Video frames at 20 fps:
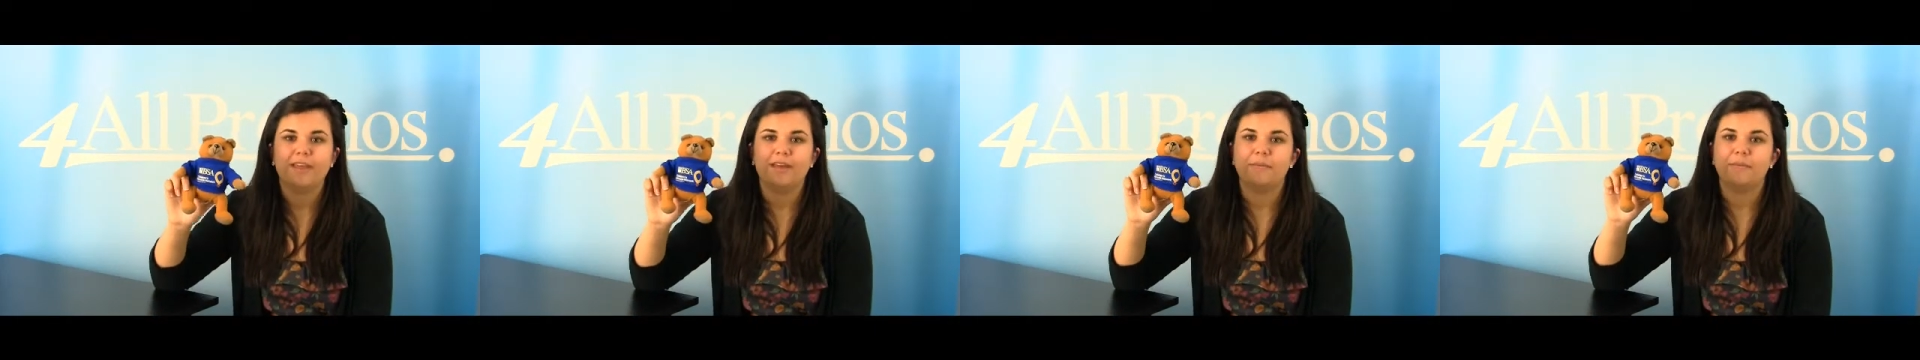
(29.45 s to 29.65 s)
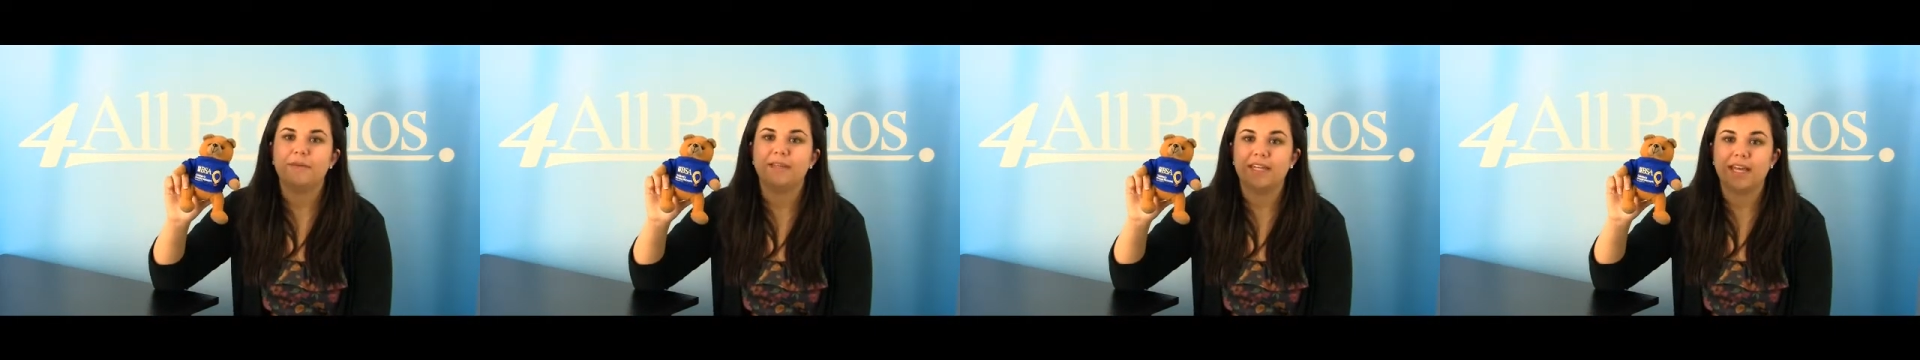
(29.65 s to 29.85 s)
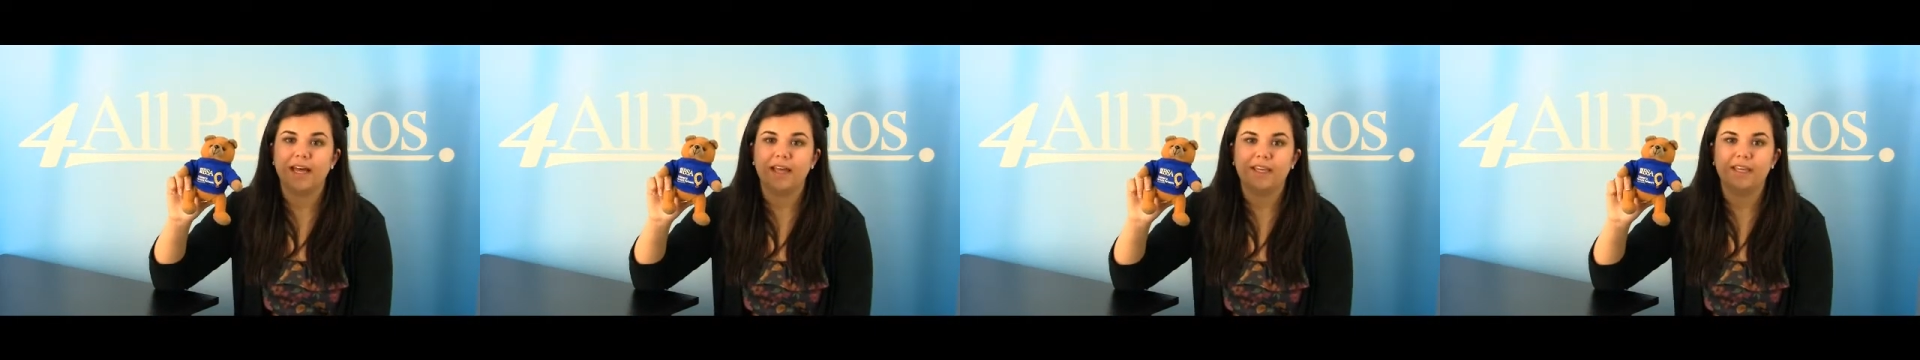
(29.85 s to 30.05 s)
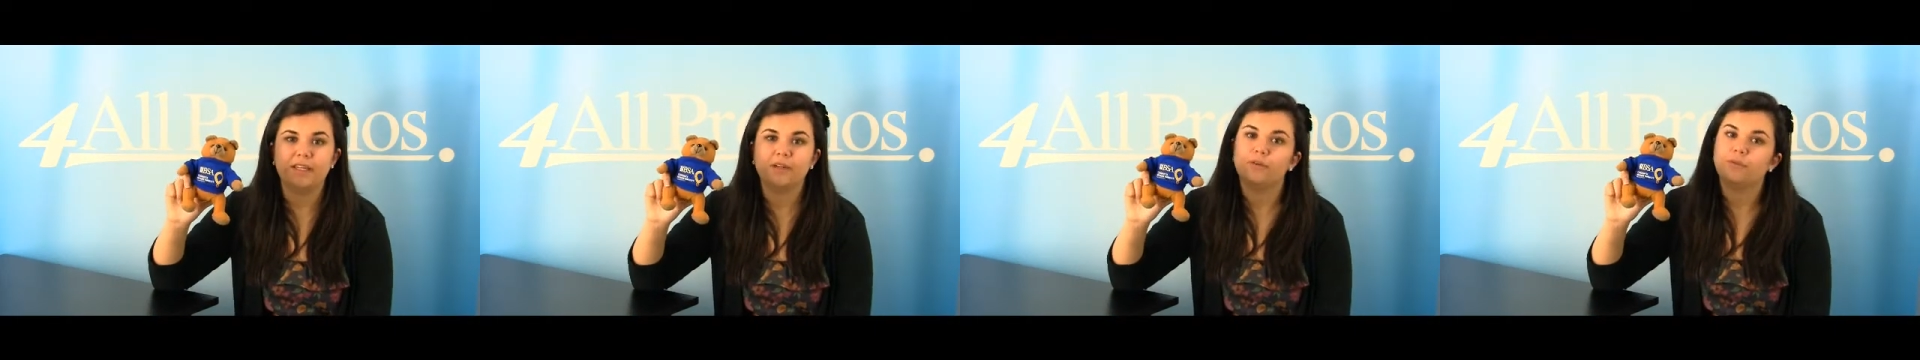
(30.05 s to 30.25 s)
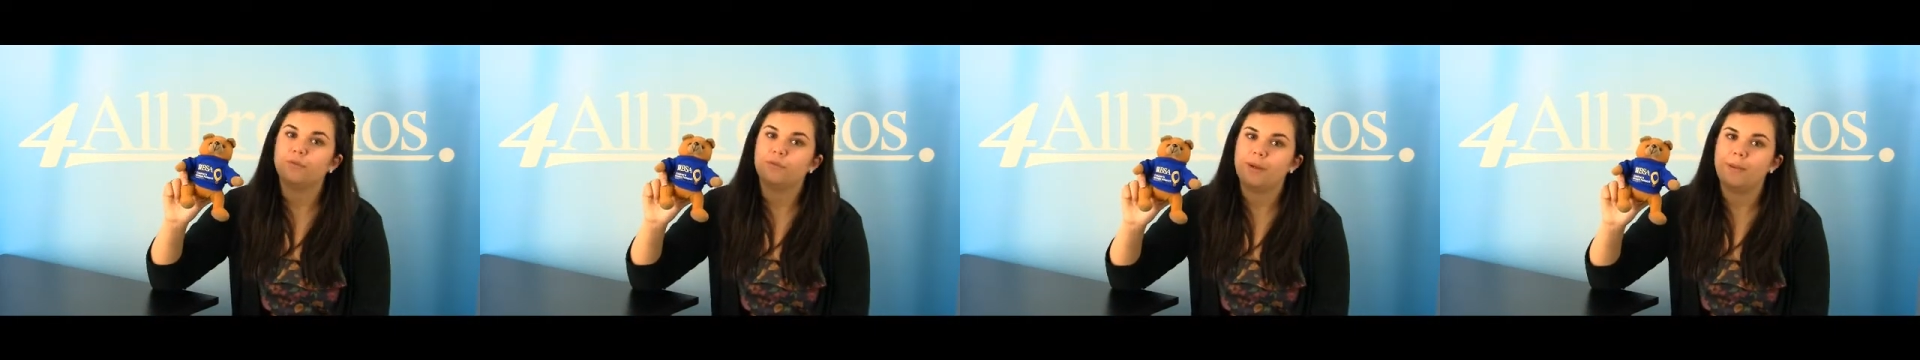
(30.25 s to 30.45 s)

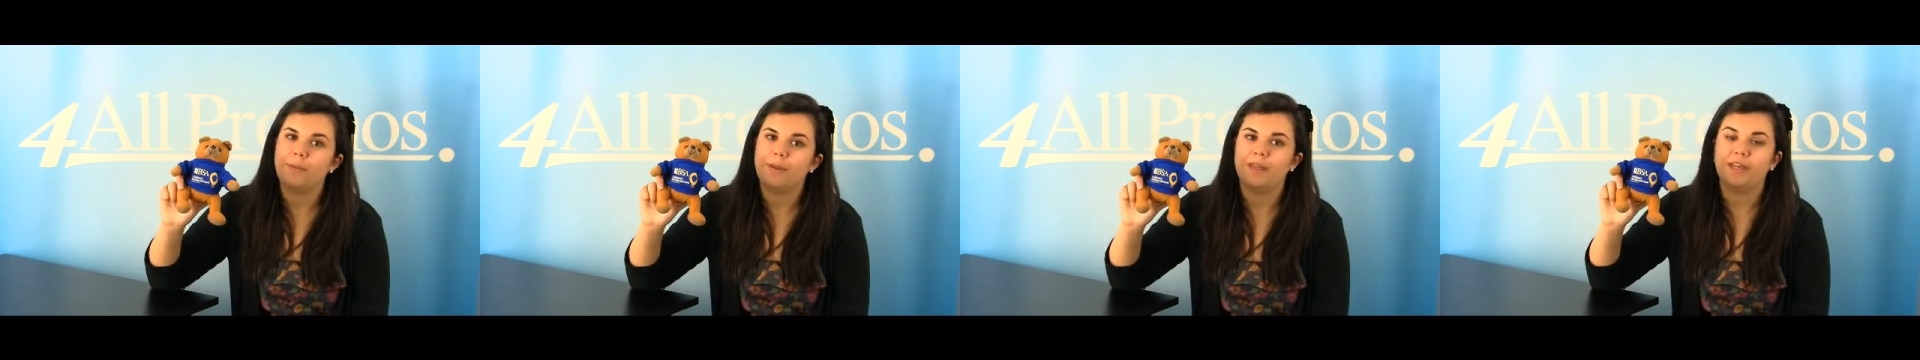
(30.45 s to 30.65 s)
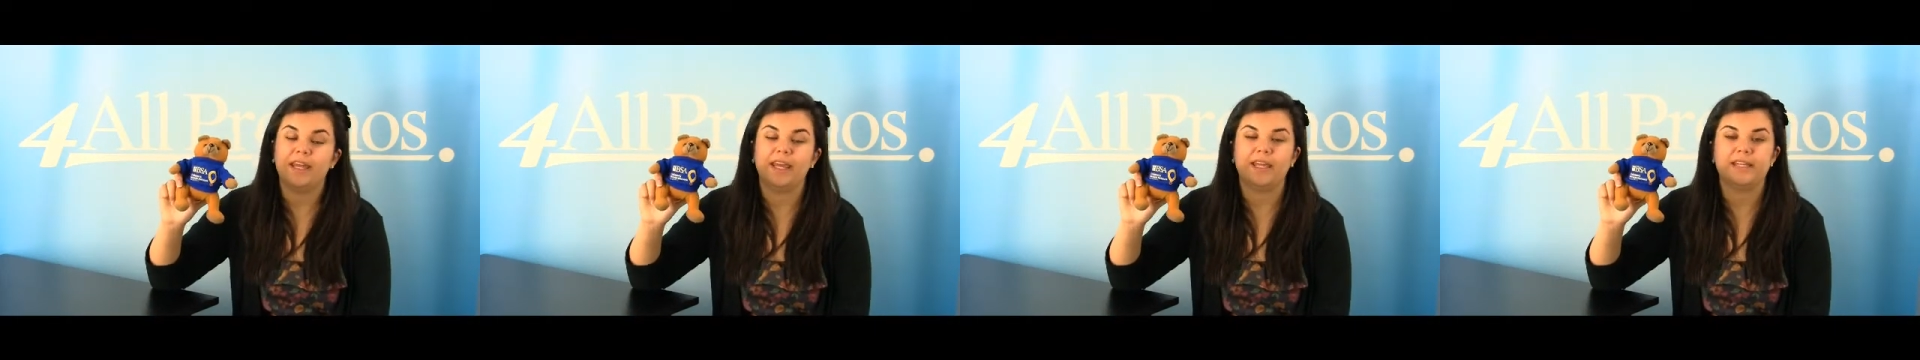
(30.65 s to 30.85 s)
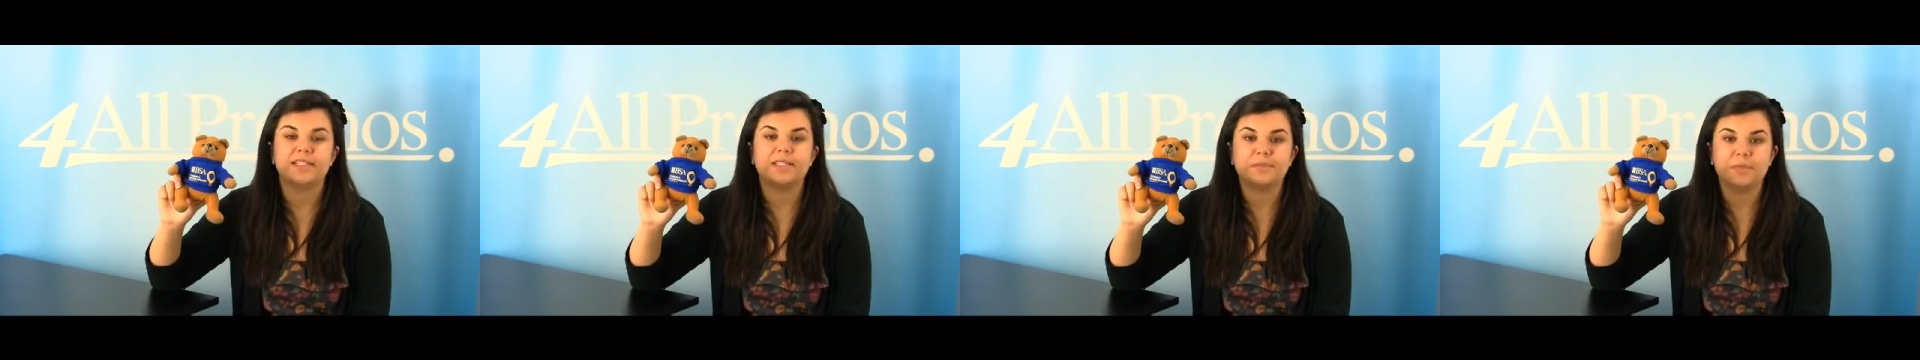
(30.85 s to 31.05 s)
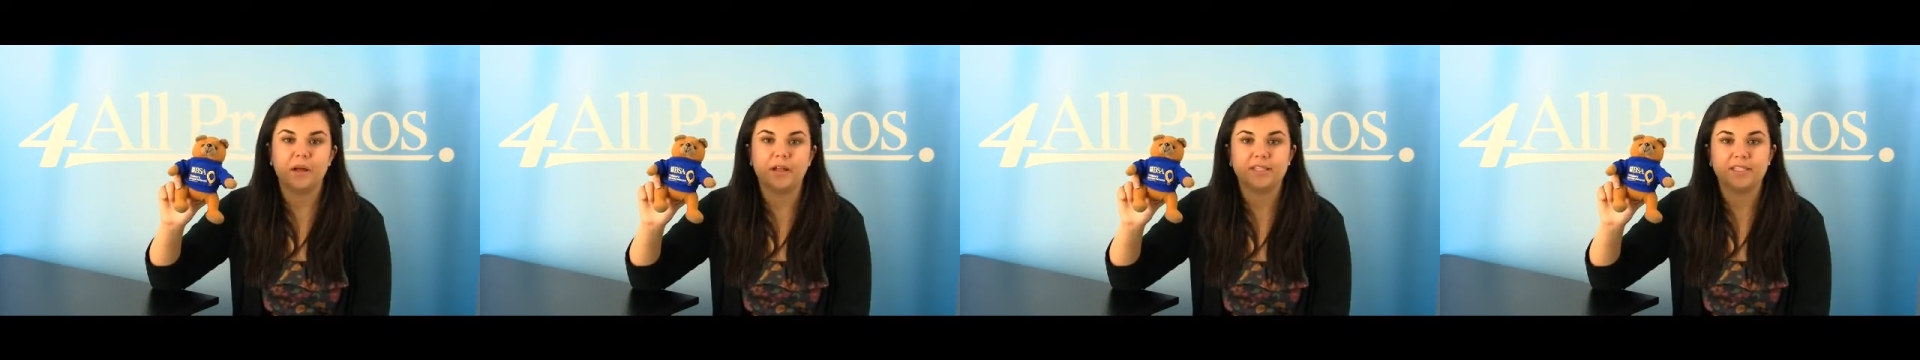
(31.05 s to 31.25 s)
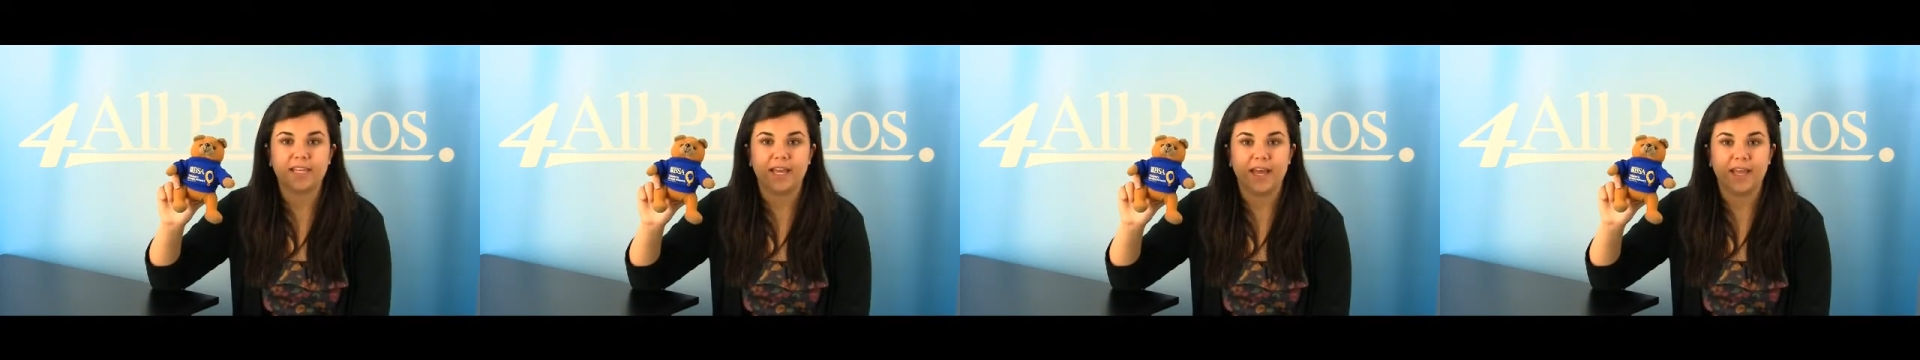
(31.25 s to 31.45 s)
medallion, ribbon, and
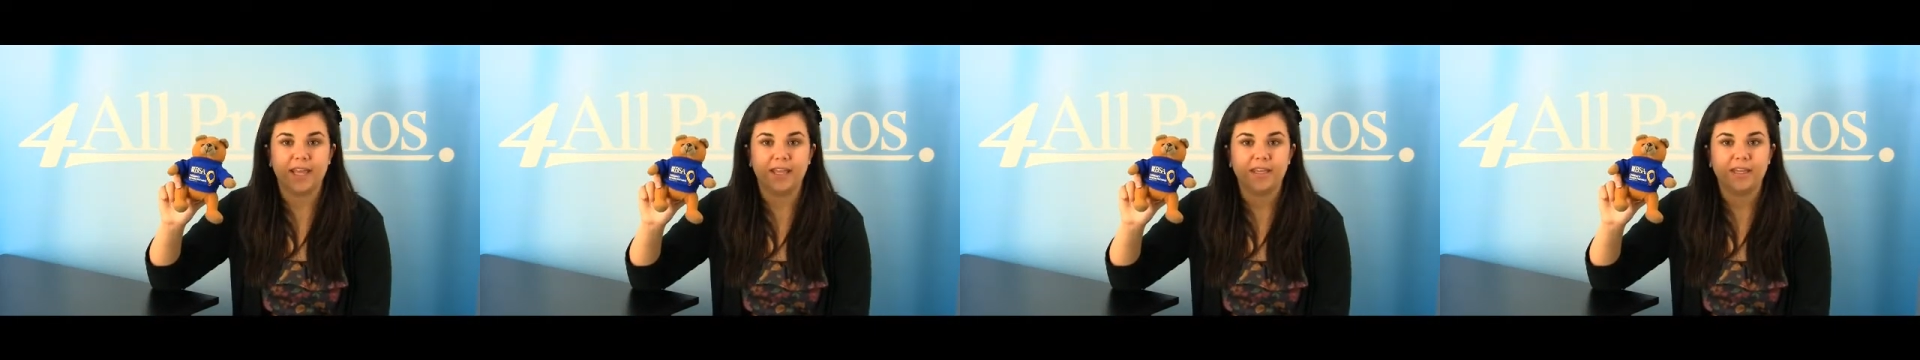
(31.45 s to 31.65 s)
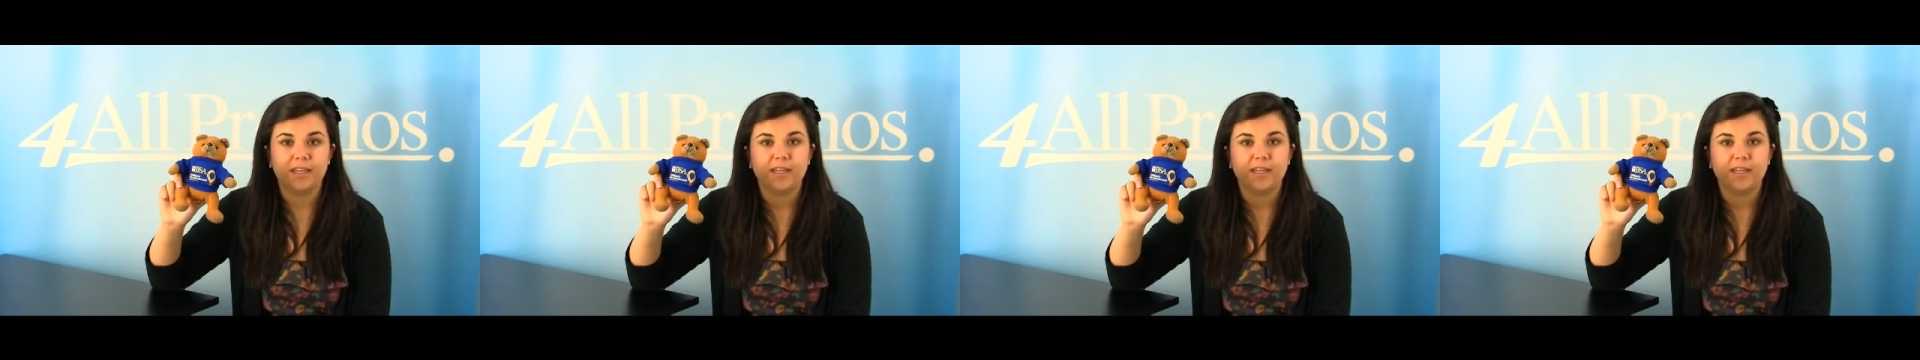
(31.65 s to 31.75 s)
small tie.